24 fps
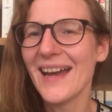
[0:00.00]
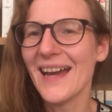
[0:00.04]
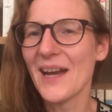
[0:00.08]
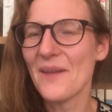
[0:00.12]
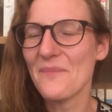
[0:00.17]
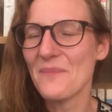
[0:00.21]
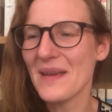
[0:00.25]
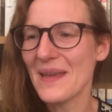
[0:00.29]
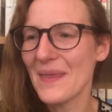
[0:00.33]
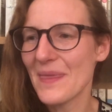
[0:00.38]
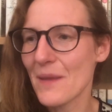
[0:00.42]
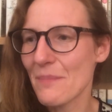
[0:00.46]

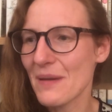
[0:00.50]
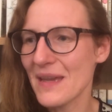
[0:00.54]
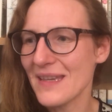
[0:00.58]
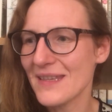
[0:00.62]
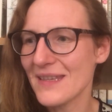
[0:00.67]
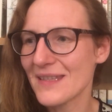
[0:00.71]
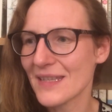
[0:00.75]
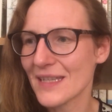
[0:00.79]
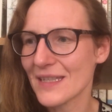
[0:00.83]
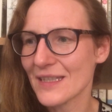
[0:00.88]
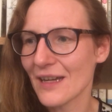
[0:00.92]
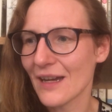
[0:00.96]
um, in the
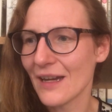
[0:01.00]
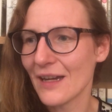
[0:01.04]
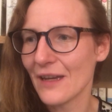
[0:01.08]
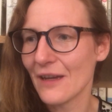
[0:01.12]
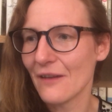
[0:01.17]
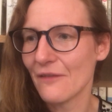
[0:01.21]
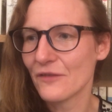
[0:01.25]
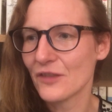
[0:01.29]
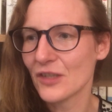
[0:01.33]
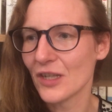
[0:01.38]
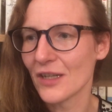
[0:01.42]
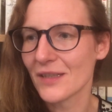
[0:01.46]
piece that I
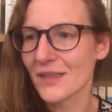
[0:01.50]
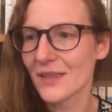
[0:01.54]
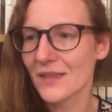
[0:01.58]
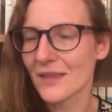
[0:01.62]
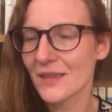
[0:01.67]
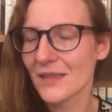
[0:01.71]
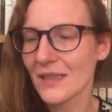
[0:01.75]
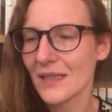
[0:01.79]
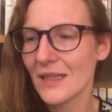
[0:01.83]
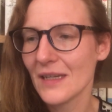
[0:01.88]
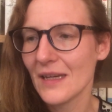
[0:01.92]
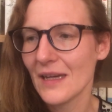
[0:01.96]
have
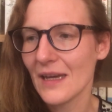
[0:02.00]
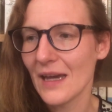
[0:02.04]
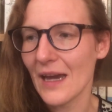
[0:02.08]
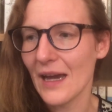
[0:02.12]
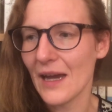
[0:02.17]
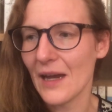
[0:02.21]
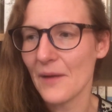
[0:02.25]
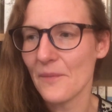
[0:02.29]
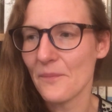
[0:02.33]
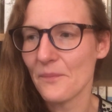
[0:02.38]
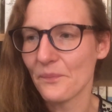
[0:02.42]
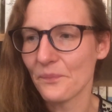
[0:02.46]
just
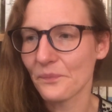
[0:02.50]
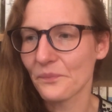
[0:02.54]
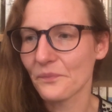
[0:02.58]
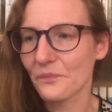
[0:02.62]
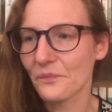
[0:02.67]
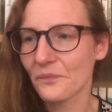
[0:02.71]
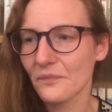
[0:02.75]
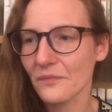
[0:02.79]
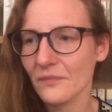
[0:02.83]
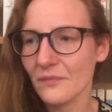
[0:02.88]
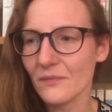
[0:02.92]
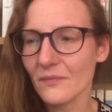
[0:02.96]
um,
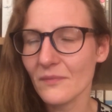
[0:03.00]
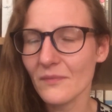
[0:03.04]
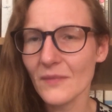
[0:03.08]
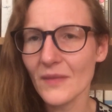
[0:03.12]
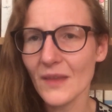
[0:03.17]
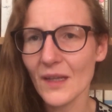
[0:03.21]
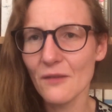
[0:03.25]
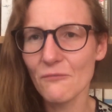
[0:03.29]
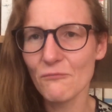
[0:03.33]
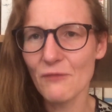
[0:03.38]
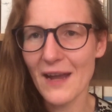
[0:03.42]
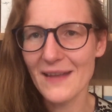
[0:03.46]

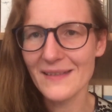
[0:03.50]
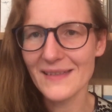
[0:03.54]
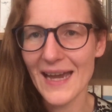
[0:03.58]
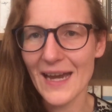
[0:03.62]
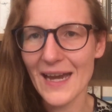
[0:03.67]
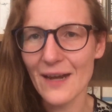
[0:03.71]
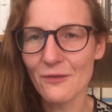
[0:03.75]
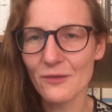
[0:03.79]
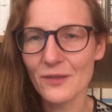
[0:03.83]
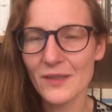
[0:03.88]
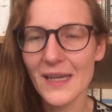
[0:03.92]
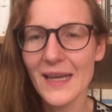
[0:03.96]
read
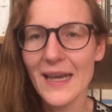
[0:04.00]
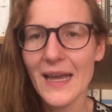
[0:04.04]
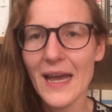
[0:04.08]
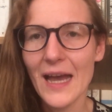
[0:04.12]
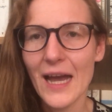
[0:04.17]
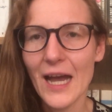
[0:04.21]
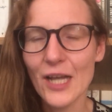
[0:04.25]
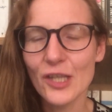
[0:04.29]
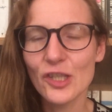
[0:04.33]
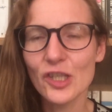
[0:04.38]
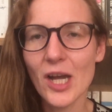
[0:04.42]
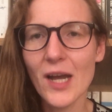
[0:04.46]
out.
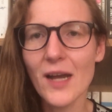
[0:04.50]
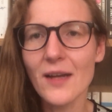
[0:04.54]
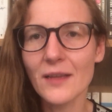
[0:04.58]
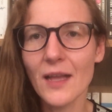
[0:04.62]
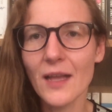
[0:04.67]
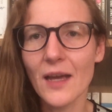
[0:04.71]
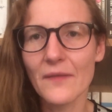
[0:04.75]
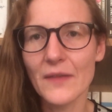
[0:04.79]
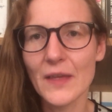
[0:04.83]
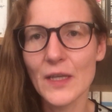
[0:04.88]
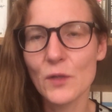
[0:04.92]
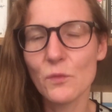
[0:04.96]
A child
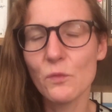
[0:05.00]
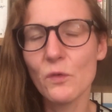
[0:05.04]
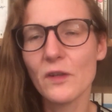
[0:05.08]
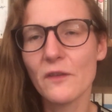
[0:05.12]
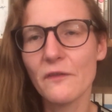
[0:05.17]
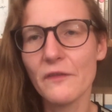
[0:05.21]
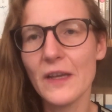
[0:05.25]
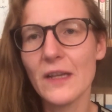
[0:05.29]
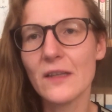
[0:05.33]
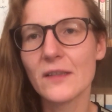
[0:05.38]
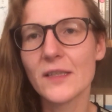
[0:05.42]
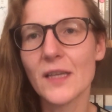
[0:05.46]
like this would
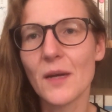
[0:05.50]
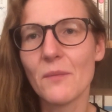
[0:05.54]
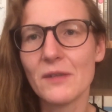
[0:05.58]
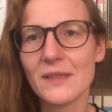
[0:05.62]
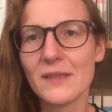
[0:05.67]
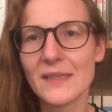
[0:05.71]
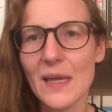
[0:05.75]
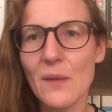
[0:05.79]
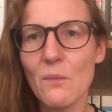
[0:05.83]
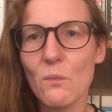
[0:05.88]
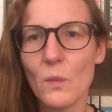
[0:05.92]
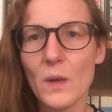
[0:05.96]
feel some
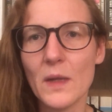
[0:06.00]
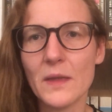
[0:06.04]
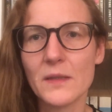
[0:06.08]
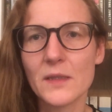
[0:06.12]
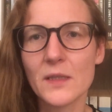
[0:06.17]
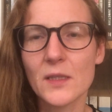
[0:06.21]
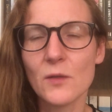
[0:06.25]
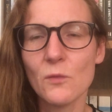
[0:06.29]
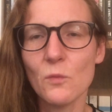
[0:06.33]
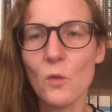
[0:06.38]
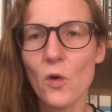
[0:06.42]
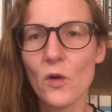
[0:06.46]
resentment
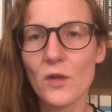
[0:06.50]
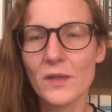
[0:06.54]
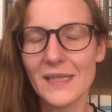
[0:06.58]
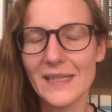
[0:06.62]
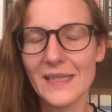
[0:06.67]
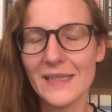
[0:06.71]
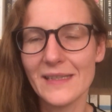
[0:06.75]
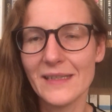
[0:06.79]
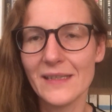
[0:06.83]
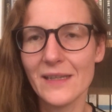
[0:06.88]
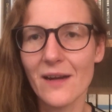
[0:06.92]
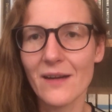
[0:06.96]
towards
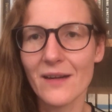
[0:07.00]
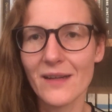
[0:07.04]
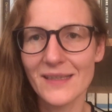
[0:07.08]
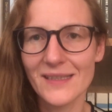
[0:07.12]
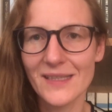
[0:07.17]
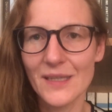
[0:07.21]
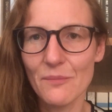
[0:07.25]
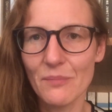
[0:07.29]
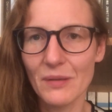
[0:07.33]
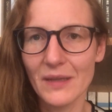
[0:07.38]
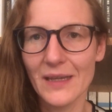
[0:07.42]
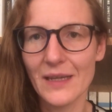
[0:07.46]
his younger
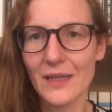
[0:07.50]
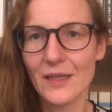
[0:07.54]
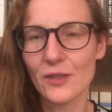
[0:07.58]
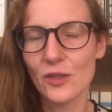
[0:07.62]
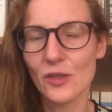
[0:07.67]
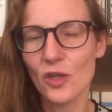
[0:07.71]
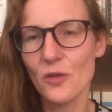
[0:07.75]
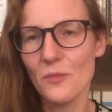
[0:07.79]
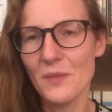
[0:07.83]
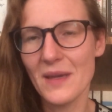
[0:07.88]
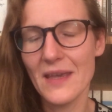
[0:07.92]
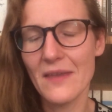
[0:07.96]
siblings,
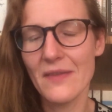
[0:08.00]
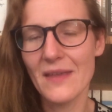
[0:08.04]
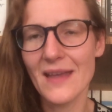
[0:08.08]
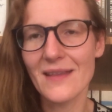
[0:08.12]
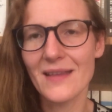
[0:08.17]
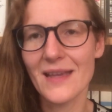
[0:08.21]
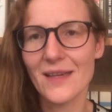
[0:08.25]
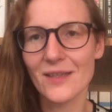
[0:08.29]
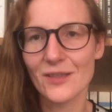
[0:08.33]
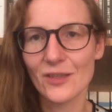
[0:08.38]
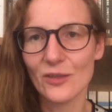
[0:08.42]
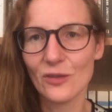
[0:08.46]
whom he
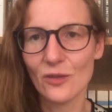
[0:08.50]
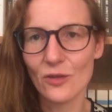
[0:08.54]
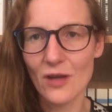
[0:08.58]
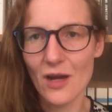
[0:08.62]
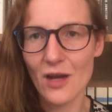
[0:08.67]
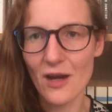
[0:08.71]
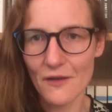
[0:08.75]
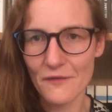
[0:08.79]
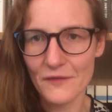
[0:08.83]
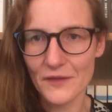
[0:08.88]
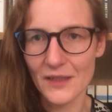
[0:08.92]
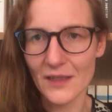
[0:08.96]
then has to look
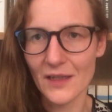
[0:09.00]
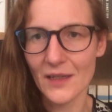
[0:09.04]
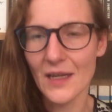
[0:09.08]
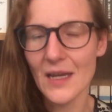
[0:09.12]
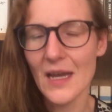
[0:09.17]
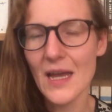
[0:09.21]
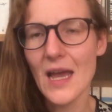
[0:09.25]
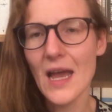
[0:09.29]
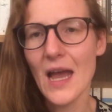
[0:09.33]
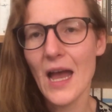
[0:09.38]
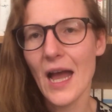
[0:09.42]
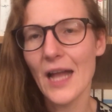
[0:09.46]
after.
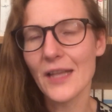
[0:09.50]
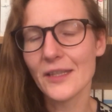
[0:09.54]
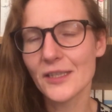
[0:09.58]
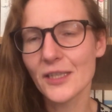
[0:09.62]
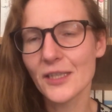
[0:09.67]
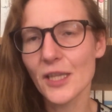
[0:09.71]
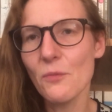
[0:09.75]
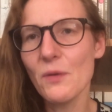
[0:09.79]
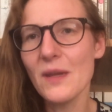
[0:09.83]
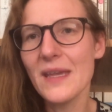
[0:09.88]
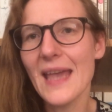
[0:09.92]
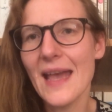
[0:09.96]
And
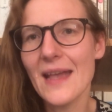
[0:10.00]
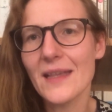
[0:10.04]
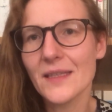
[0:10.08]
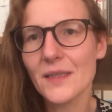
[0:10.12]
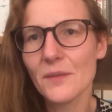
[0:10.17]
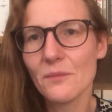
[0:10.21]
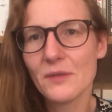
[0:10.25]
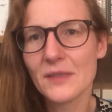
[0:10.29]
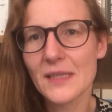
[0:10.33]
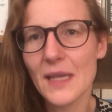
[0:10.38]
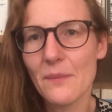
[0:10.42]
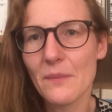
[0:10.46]
so we get
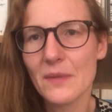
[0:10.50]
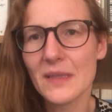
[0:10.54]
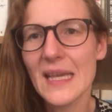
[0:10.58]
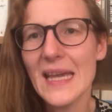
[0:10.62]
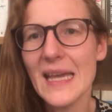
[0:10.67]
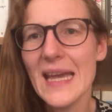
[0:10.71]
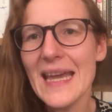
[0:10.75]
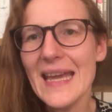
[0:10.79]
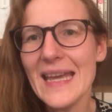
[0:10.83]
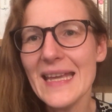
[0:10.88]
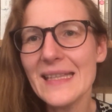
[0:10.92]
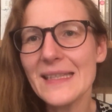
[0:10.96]
some resentment.
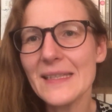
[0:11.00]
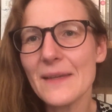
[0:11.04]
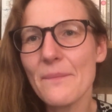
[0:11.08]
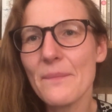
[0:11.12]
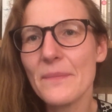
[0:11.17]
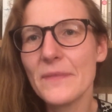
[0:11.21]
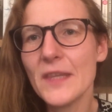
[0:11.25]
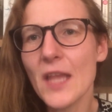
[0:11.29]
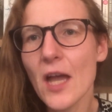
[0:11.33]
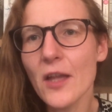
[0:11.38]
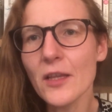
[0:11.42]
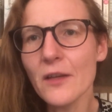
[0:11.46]
It's
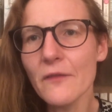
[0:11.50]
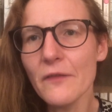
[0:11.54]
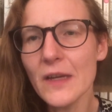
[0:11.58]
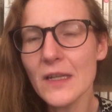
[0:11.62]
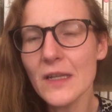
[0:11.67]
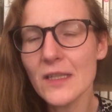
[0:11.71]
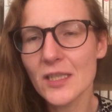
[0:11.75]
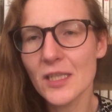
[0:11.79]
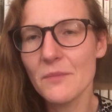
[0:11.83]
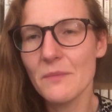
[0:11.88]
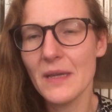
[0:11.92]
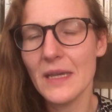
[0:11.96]
none of
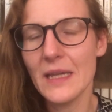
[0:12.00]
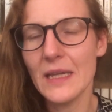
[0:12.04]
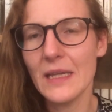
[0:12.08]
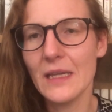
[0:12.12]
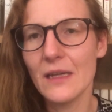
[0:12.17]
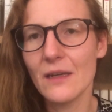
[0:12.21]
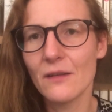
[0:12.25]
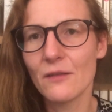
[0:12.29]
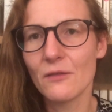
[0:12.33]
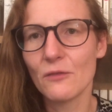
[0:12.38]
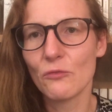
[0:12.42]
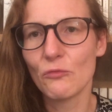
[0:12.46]
it to
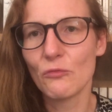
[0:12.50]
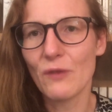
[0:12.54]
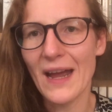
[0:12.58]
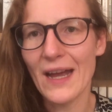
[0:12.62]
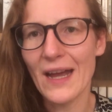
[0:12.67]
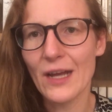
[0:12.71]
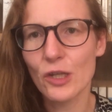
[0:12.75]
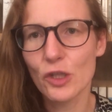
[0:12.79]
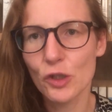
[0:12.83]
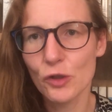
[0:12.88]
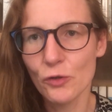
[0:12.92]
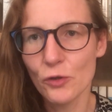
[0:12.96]
me
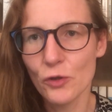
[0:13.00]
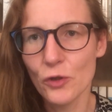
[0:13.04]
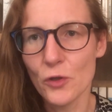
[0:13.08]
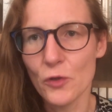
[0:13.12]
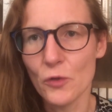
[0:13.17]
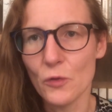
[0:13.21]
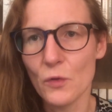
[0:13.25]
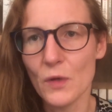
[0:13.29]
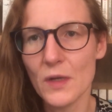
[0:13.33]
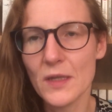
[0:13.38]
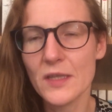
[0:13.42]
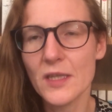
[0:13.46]
rang
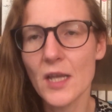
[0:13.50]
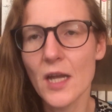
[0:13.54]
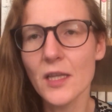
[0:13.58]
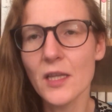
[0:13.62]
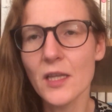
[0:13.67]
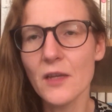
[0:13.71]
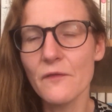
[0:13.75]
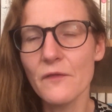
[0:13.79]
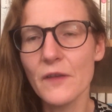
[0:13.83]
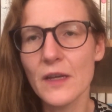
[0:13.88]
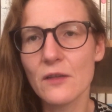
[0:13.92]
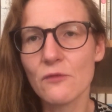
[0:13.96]
true. None
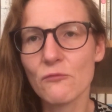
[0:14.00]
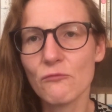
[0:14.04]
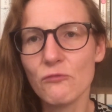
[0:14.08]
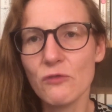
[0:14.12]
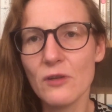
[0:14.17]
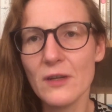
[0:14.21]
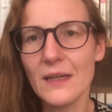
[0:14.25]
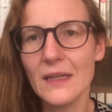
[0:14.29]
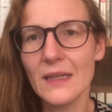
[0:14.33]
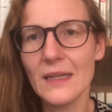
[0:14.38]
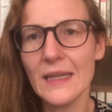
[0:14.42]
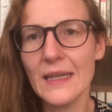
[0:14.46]
of it
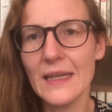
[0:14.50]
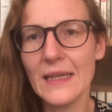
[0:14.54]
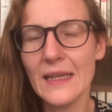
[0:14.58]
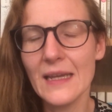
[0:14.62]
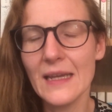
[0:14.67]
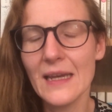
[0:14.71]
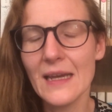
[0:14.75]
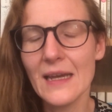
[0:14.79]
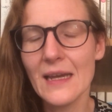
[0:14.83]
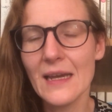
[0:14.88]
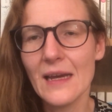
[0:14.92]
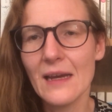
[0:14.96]
really